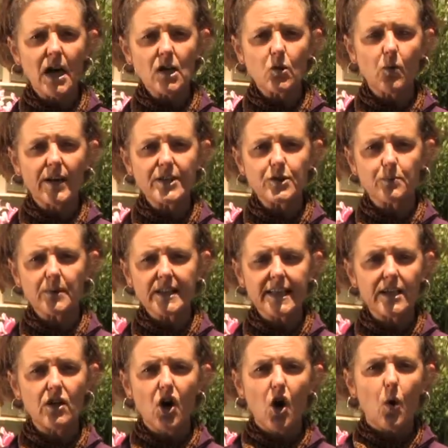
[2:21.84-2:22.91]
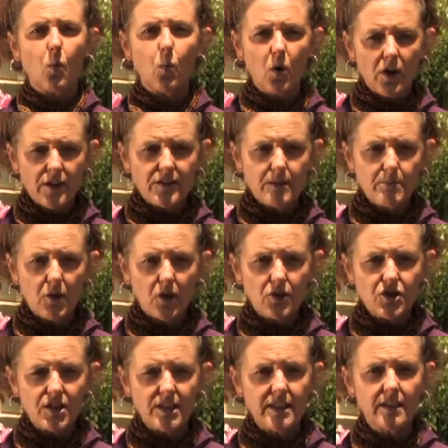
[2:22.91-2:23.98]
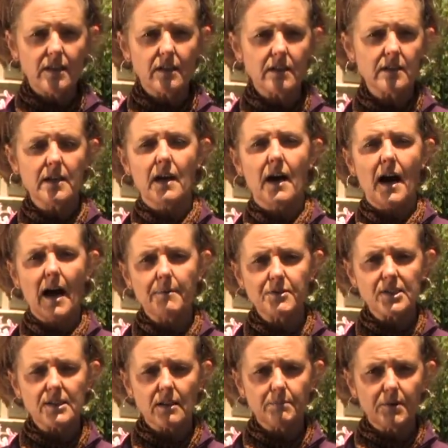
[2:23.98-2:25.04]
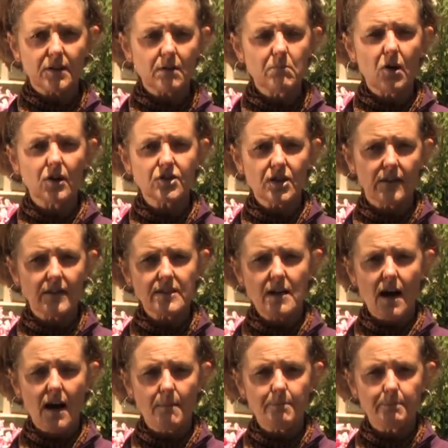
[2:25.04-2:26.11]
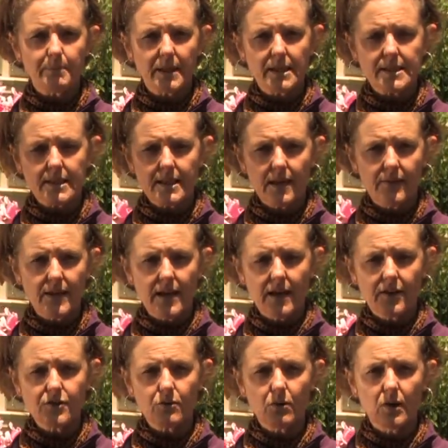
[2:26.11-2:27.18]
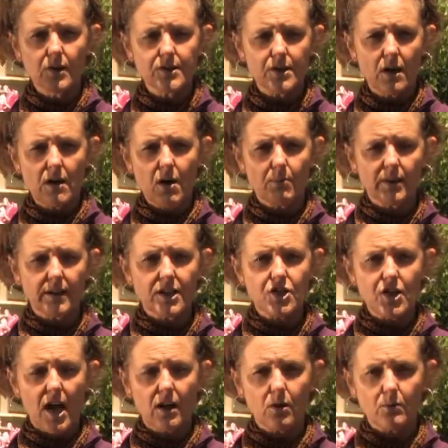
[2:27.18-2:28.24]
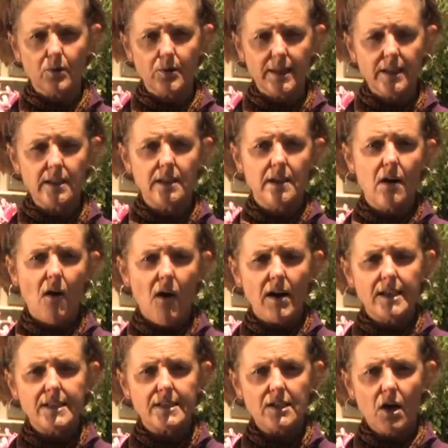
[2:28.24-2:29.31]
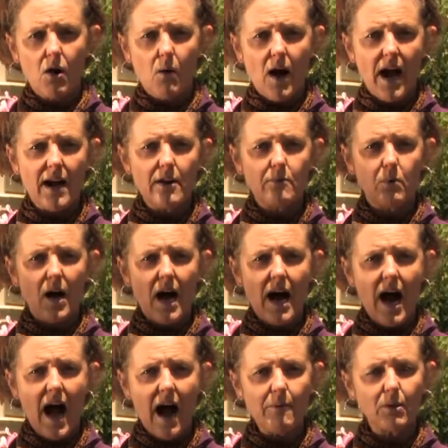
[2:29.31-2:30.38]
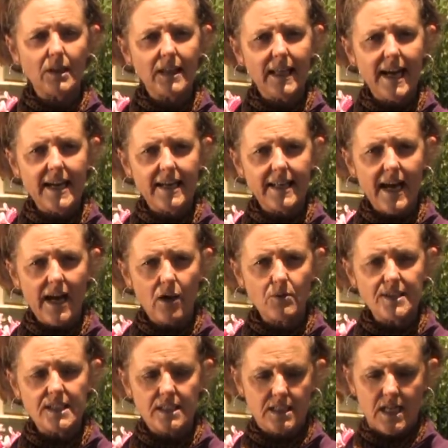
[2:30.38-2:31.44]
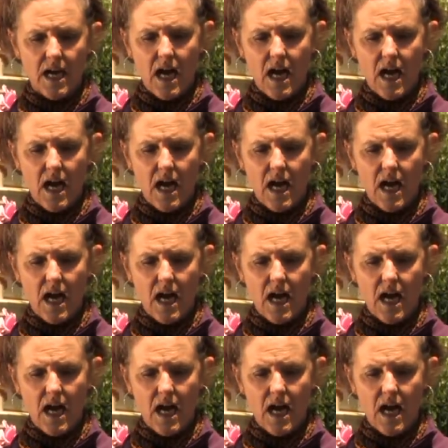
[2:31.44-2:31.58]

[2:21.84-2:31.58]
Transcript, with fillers: not going to really work the mulch in here. I'm just going to put the mulch on the top because again, the annuals are, are really shallow rooted. So I, I will lay it out